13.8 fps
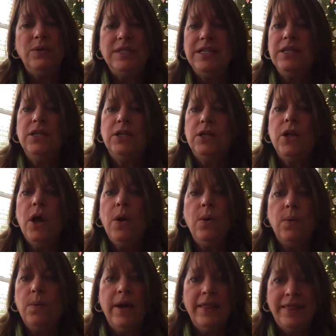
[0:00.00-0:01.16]
didn't
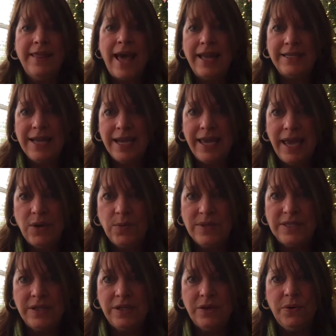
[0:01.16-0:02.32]
know what that decade
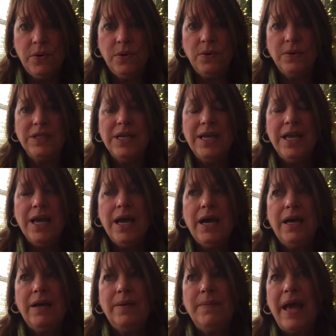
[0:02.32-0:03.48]
was going to hold?
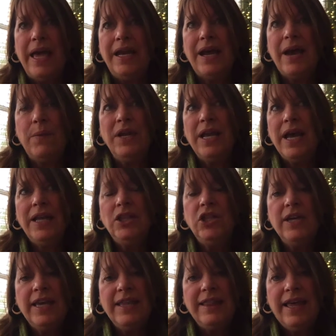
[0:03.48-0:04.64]
When I
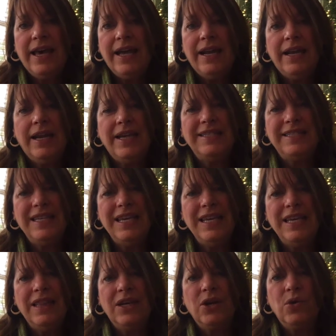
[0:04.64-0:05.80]
look at that and I
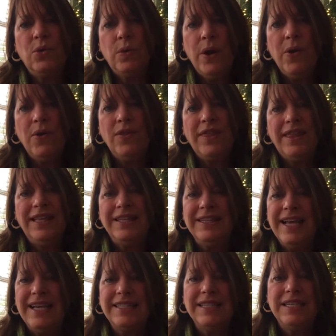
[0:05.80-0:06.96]
see the growth and the
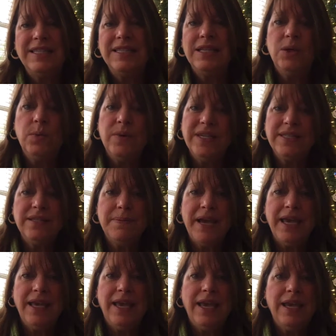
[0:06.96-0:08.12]
lessons and the wisdom
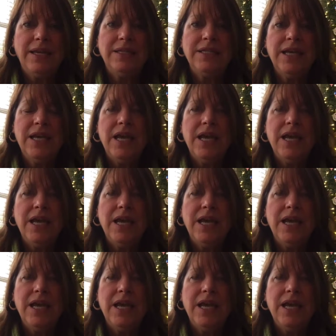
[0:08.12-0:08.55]
I gained,